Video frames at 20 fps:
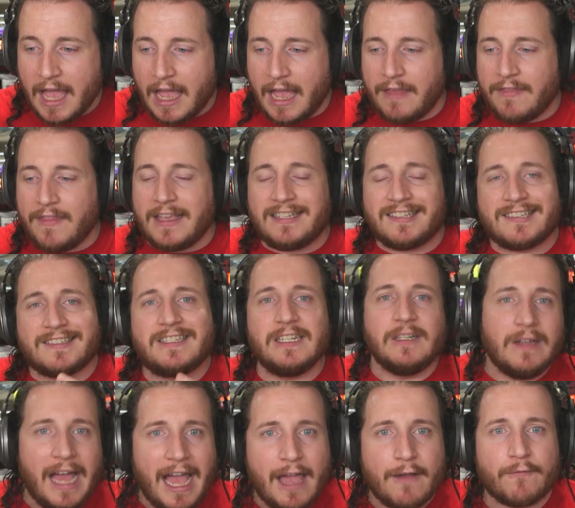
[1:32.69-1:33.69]
And they
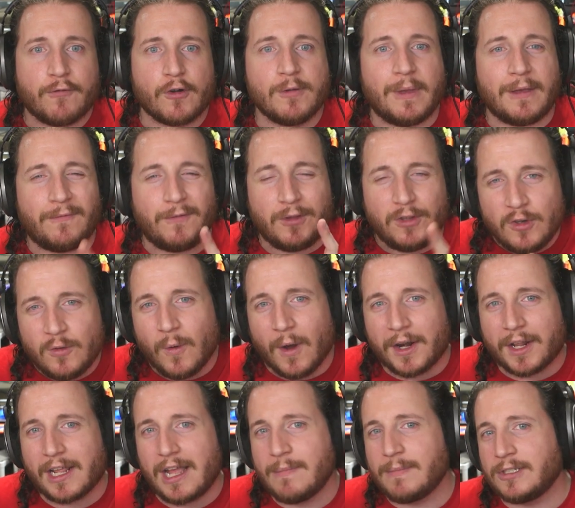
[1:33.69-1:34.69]
still have room if you
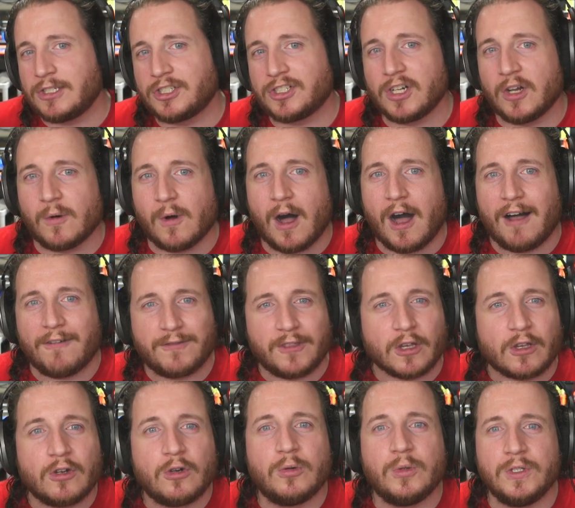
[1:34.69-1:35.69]
want to come and show off
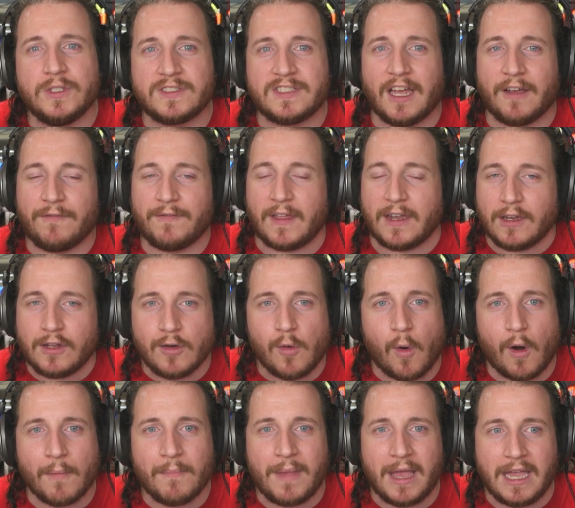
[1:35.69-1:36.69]
the cool stuff that
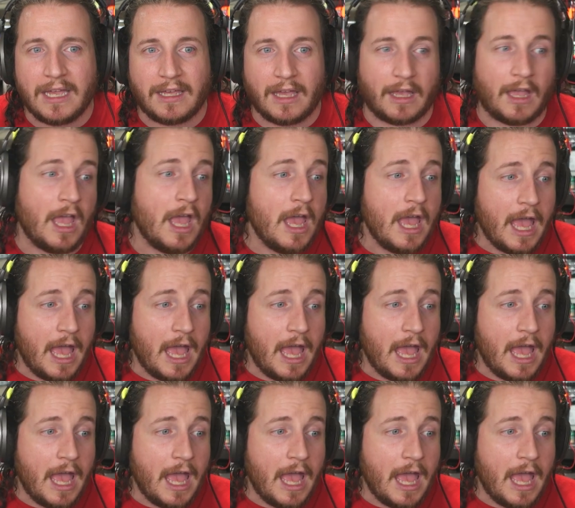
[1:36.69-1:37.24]
you're making.